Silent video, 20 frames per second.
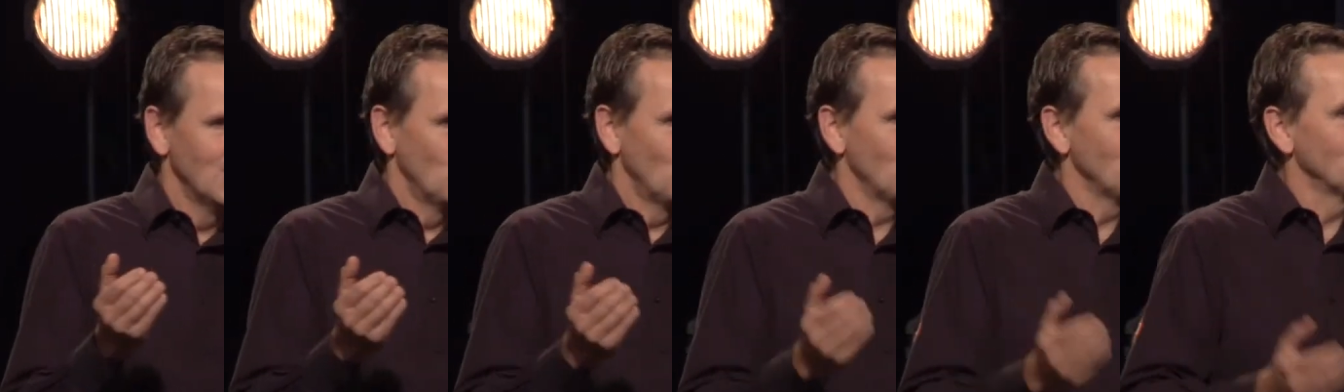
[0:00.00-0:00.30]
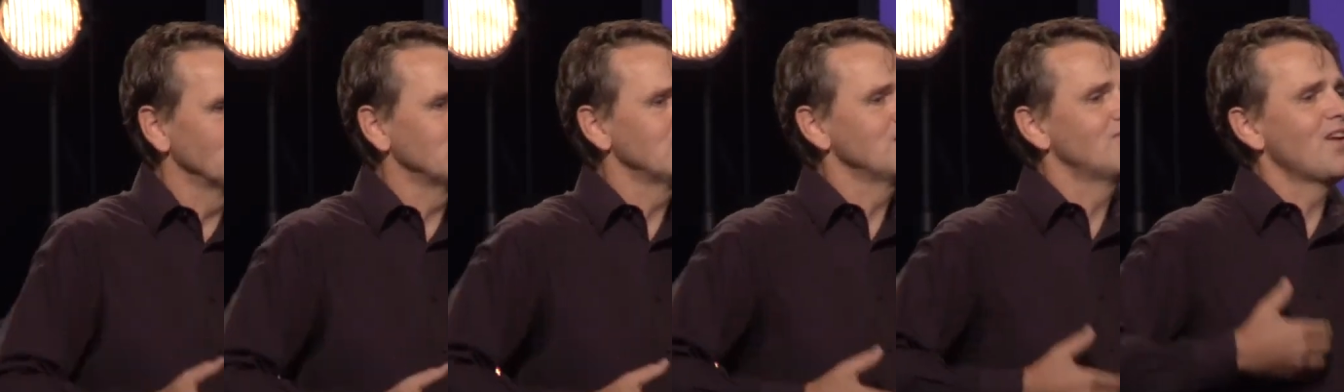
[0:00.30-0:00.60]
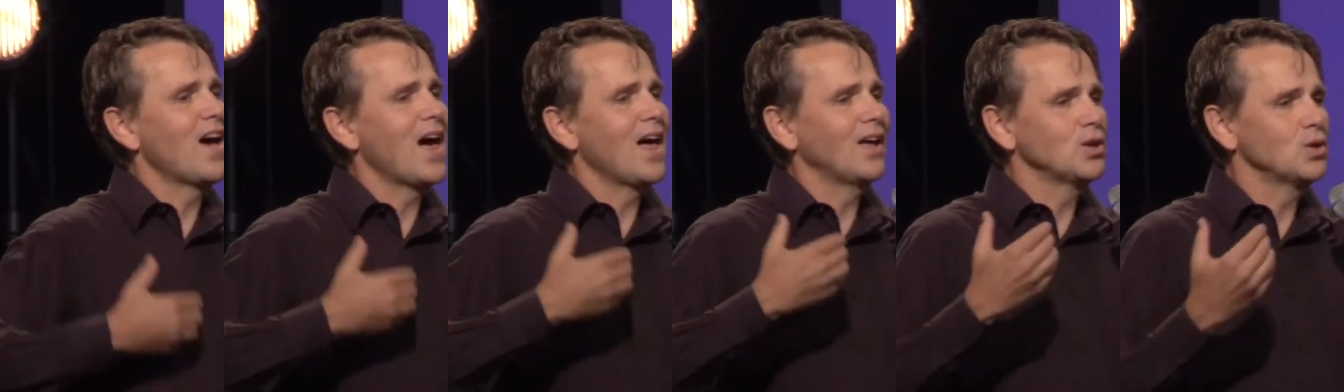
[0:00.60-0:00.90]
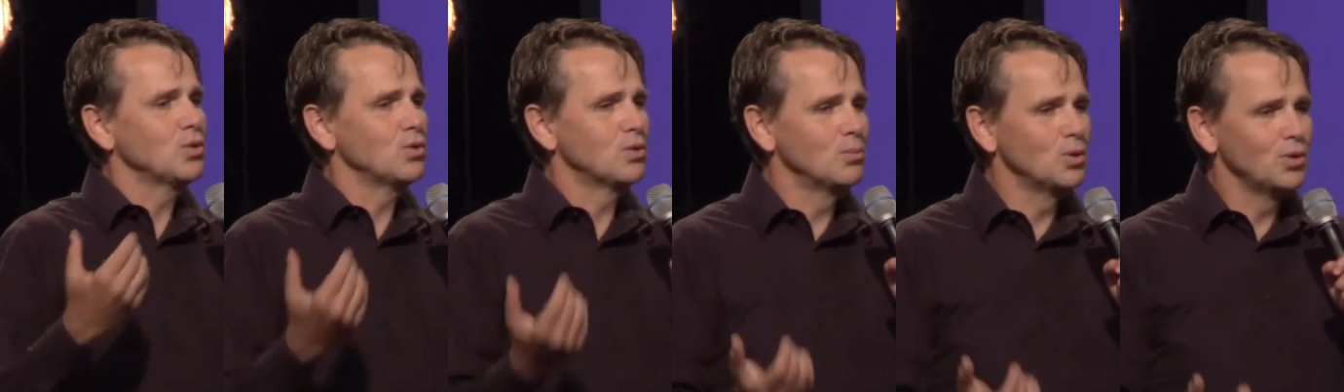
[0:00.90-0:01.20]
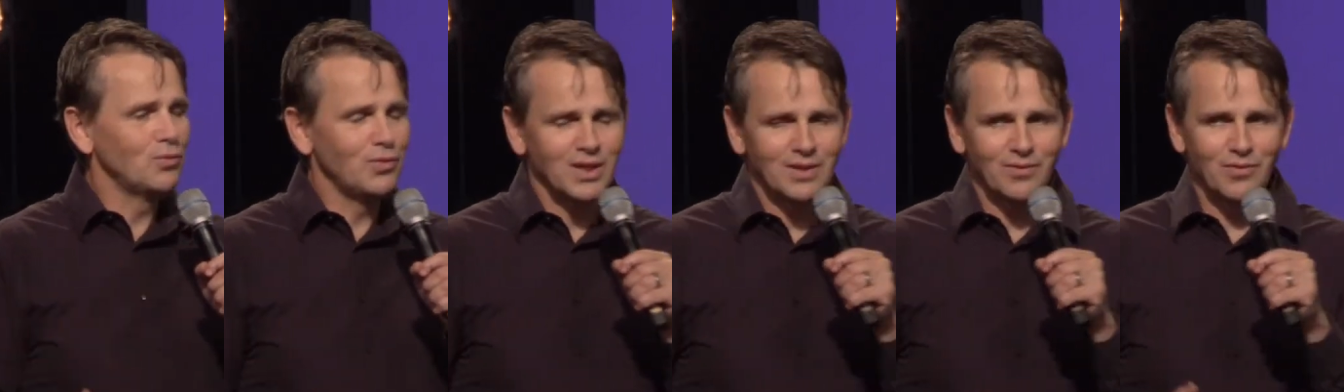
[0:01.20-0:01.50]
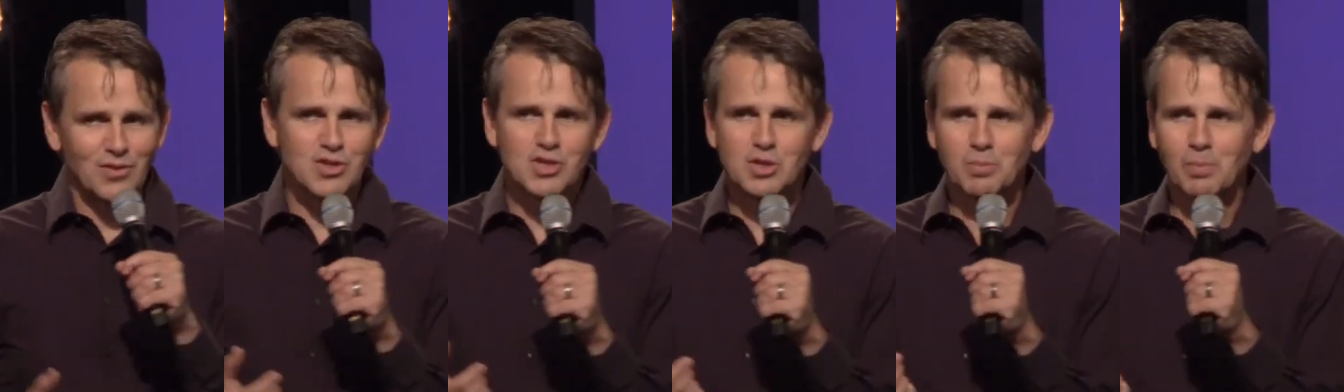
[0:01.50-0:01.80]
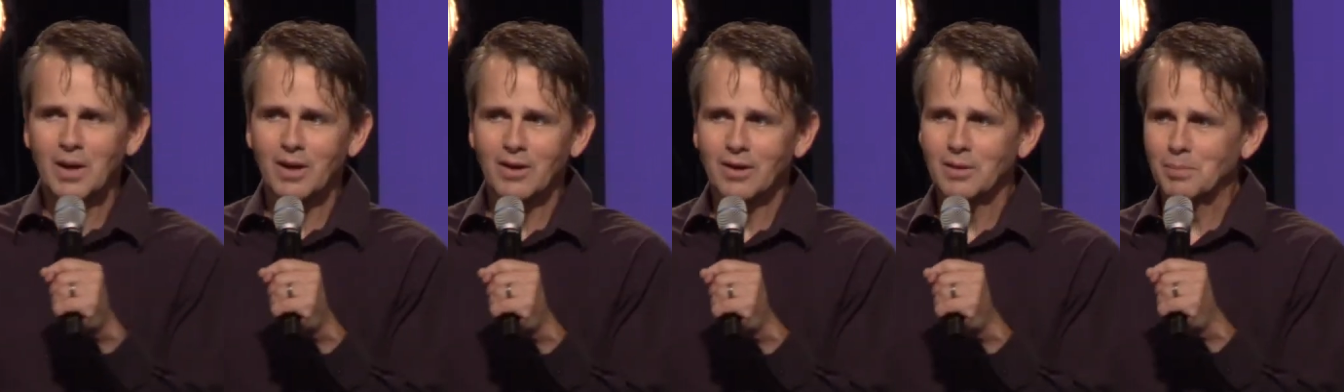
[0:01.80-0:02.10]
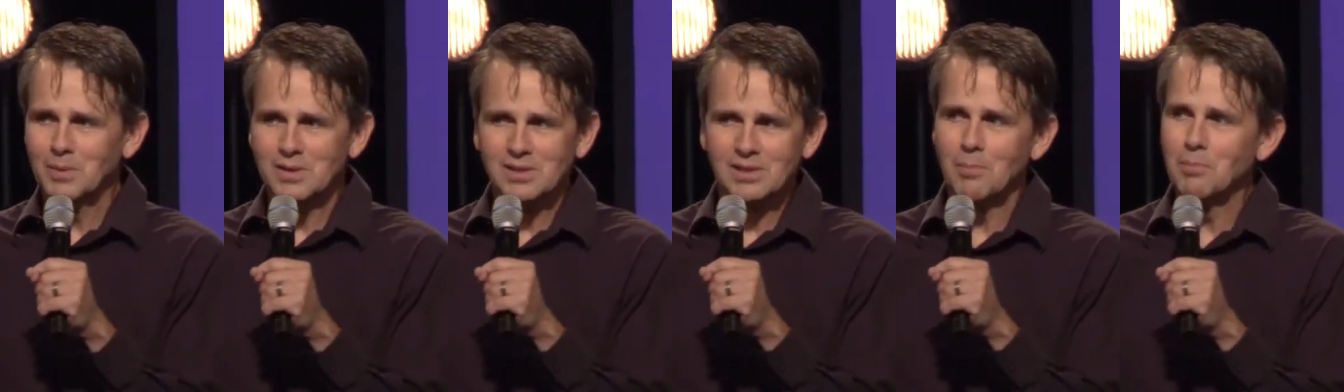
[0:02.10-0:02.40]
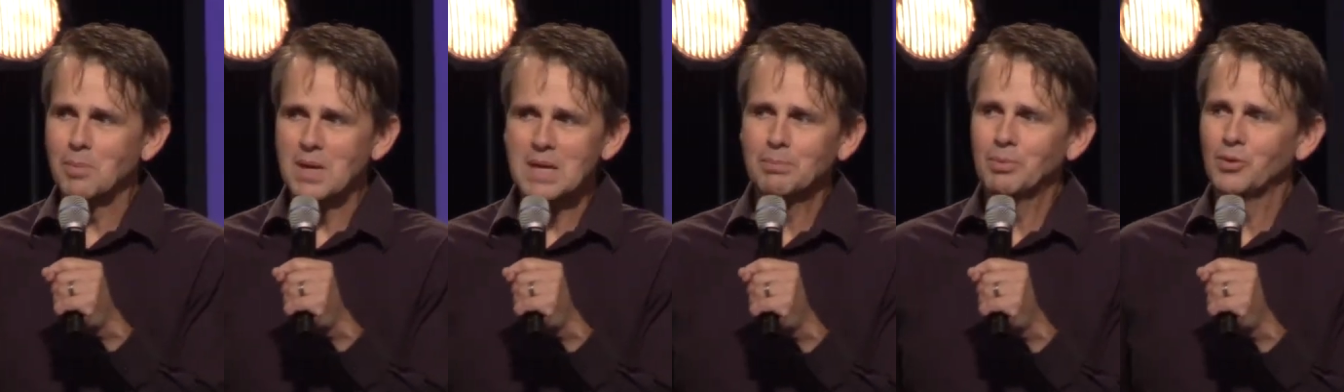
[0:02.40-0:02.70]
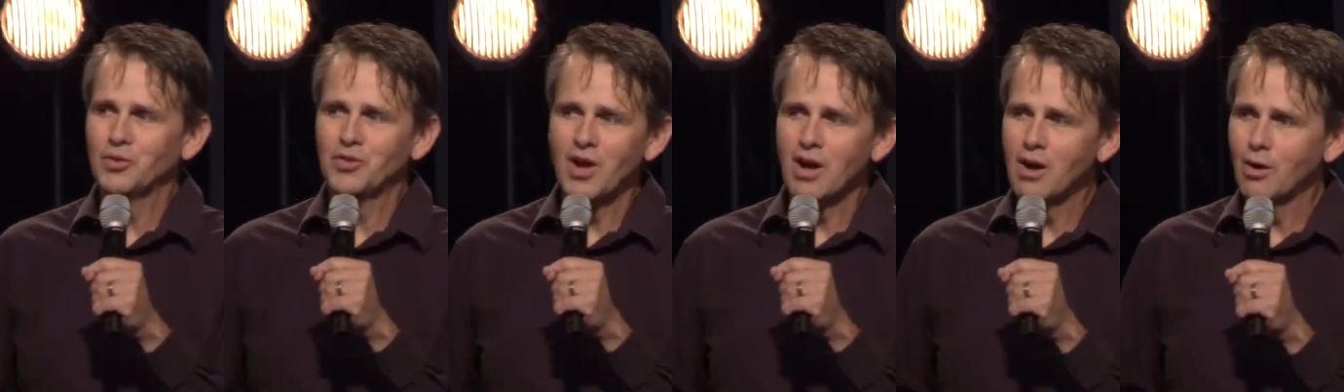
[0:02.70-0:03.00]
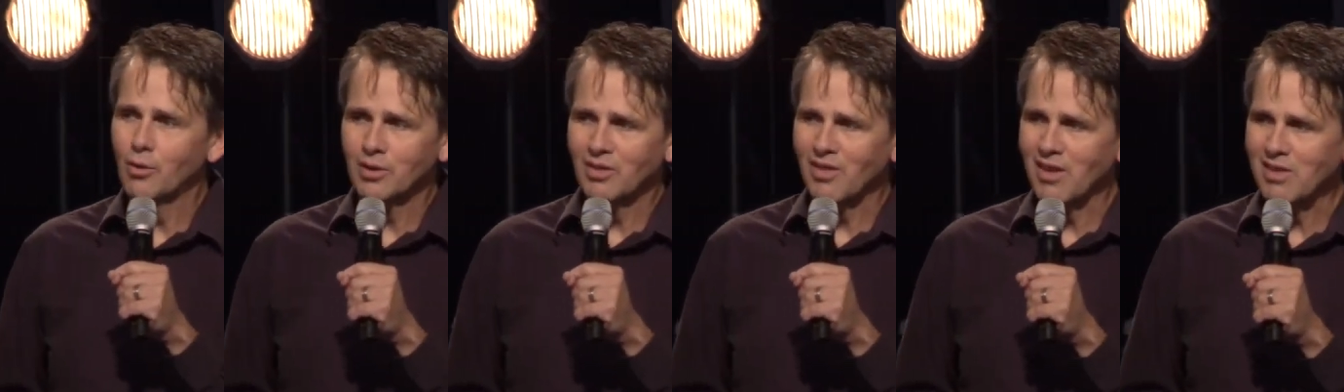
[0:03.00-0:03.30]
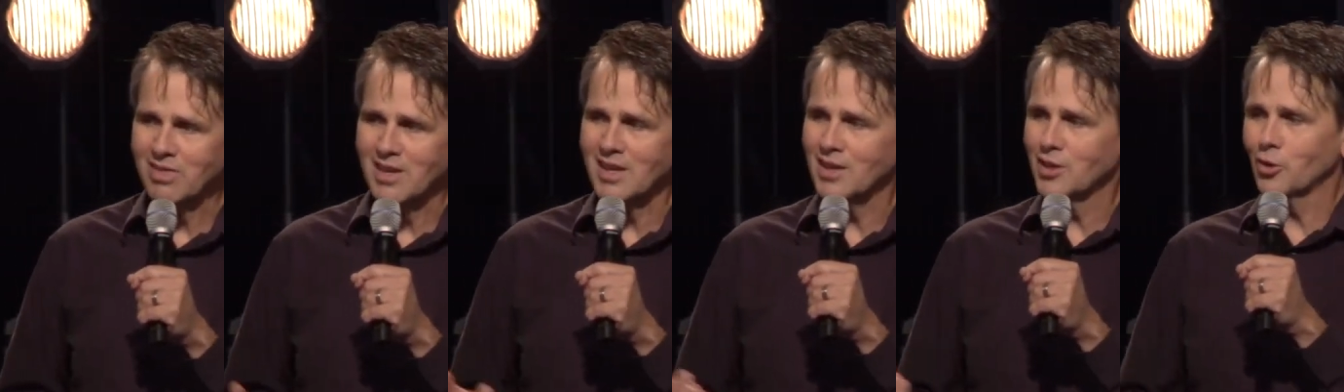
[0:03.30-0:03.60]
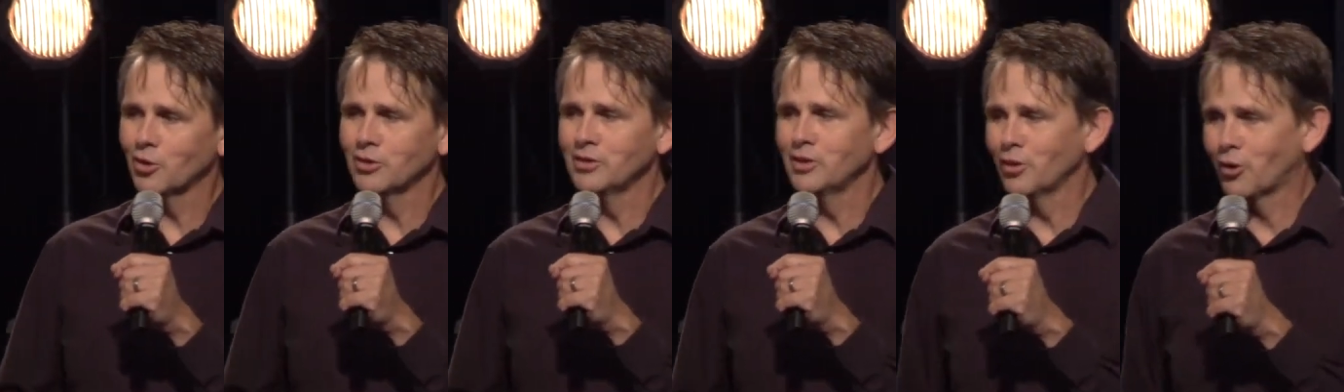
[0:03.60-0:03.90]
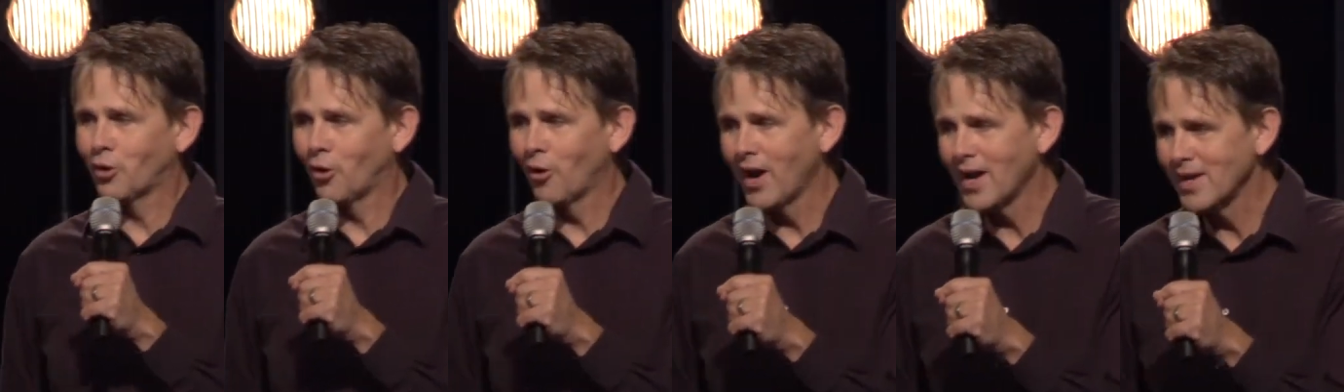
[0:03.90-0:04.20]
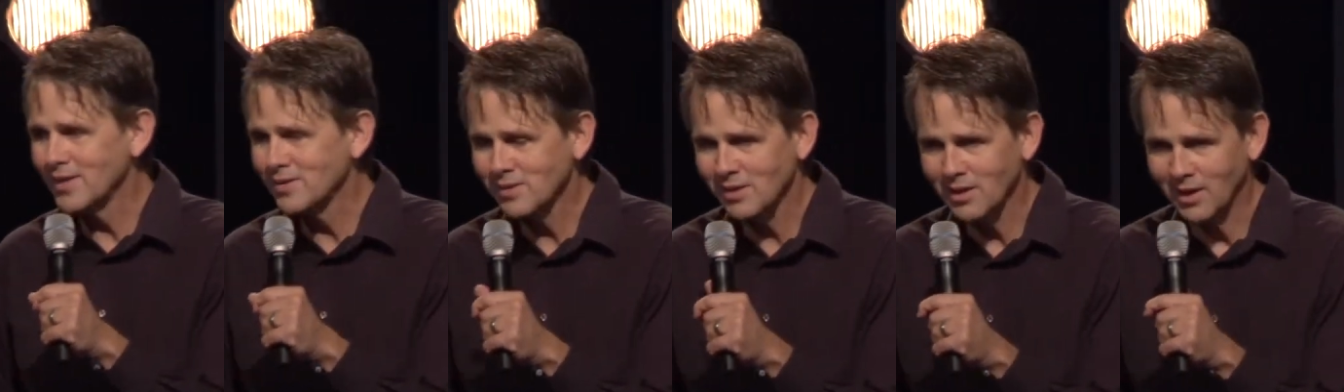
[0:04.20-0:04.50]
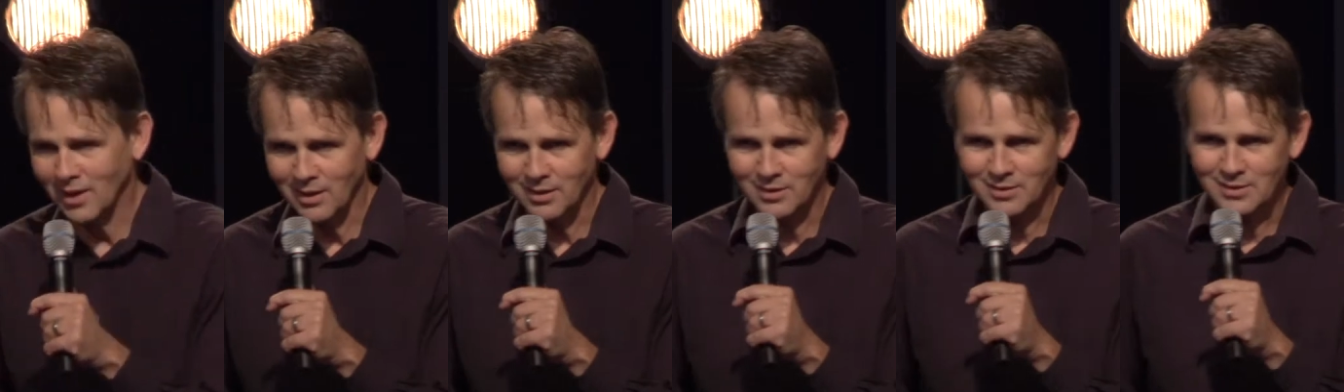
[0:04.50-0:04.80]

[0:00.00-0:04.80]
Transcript: we really value the moving of the Spirit, but some people don't, and they think you're a little crazy.